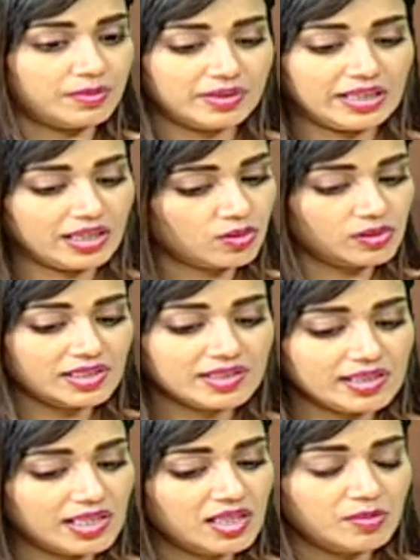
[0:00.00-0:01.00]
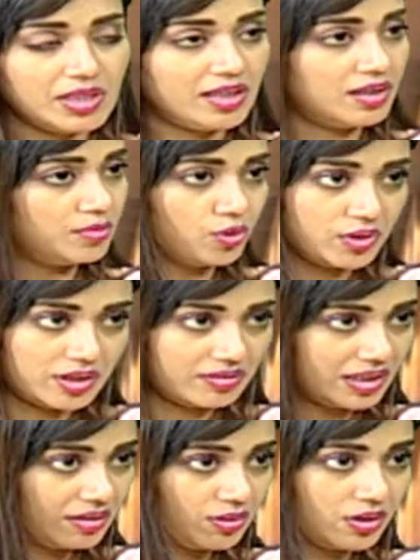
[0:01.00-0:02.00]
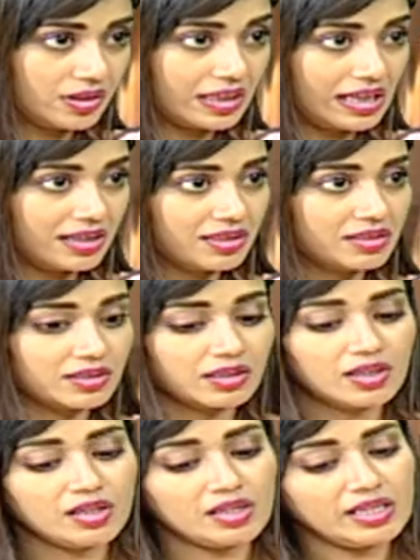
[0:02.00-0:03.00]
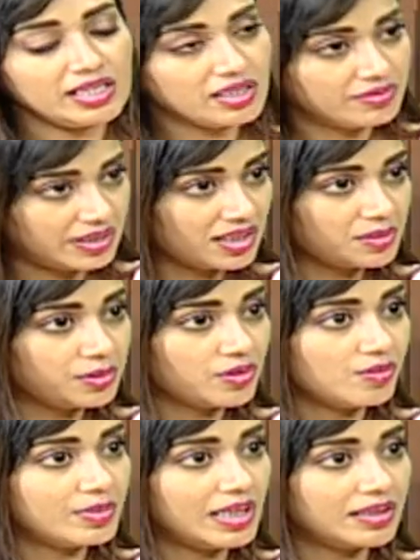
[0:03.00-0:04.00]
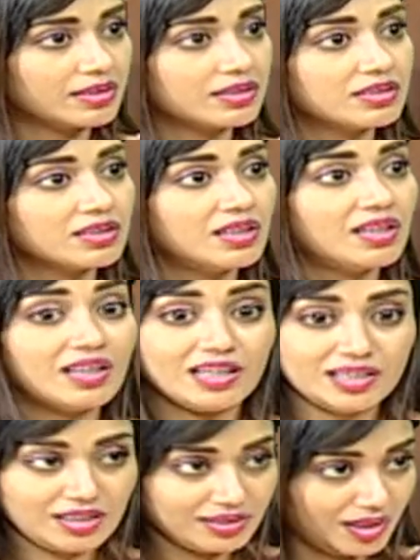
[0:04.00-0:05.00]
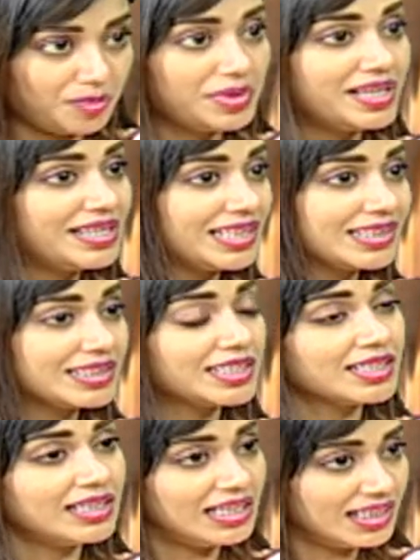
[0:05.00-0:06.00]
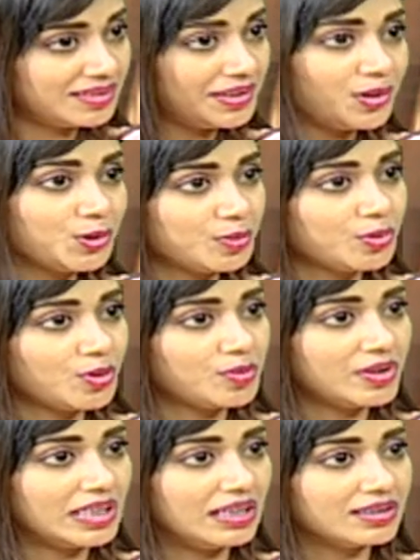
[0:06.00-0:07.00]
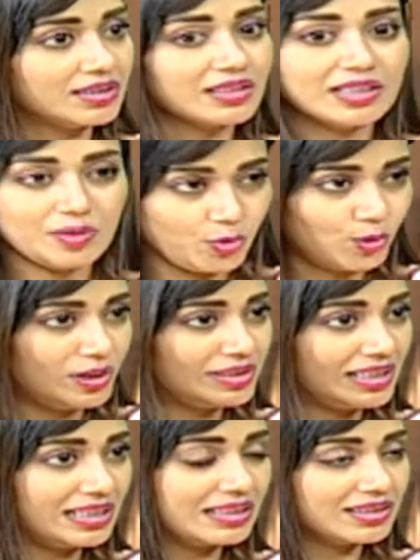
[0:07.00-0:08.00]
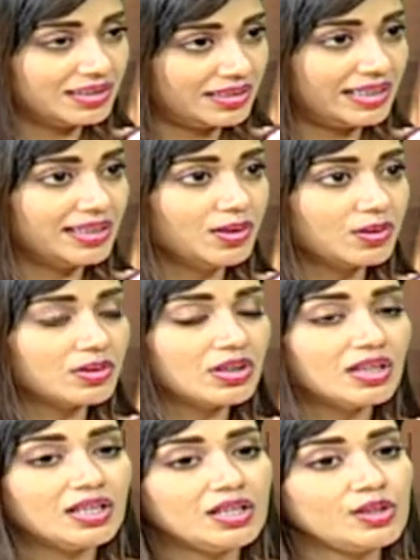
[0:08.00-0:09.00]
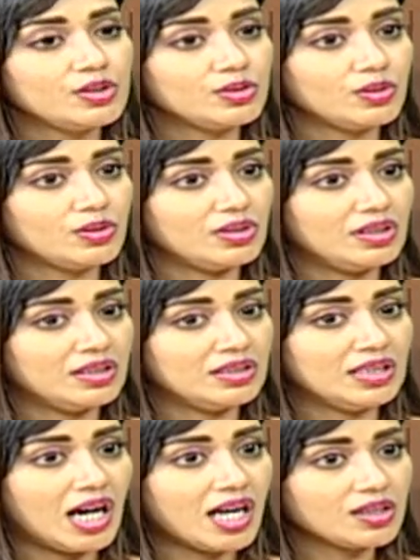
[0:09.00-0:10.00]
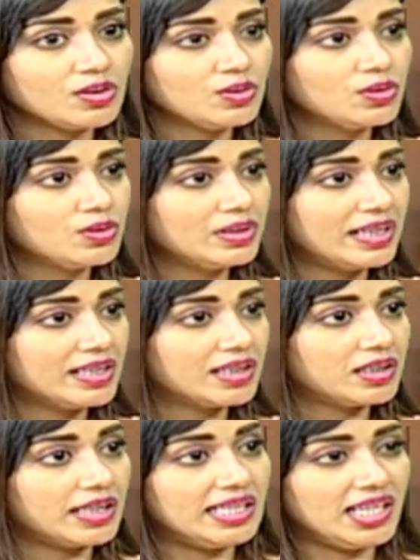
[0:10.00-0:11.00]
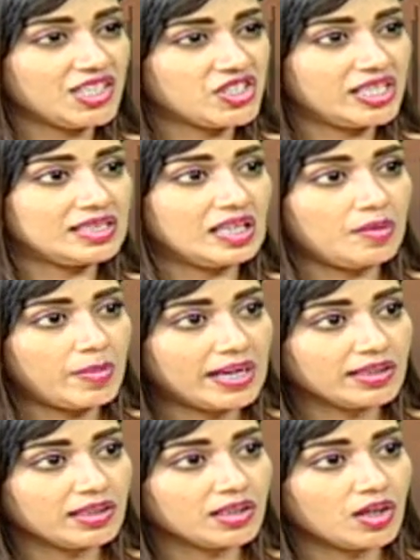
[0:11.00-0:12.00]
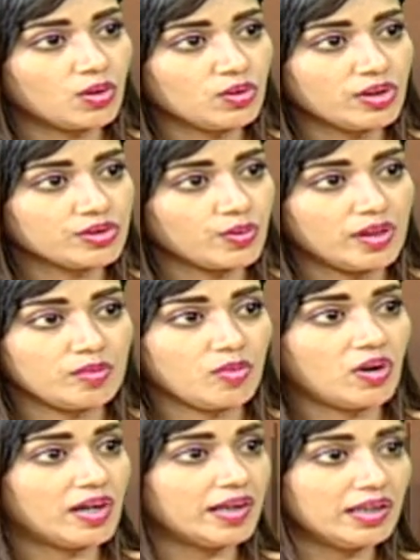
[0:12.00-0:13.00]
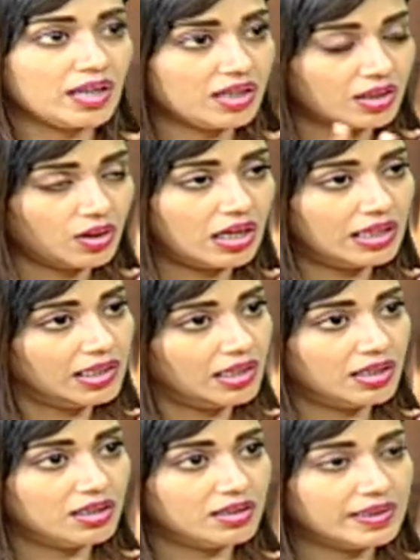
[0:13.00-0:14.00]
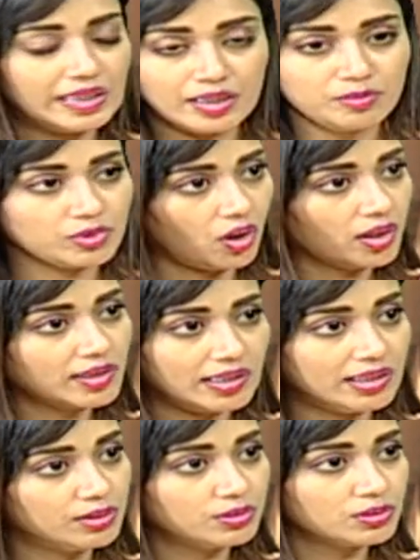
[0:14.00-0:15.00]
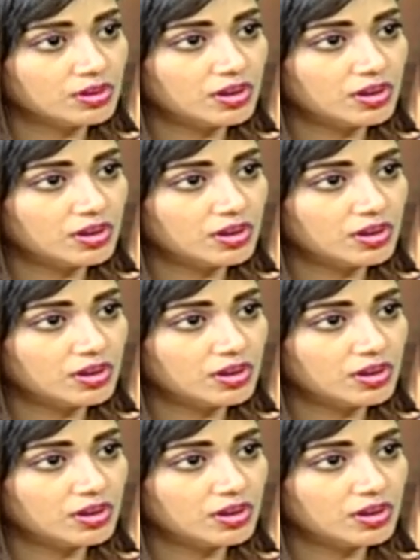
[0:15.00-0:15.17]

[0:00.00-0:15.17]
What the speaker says: they are only seeing me in a Brochevar Aurora character, in a Viratapuram character, in a Dhamki character, in a Alavaikuntapuram character, in a police character red lo. So naaku like ila chesthe better ga undacho emo ani naaku ala em thought ledu.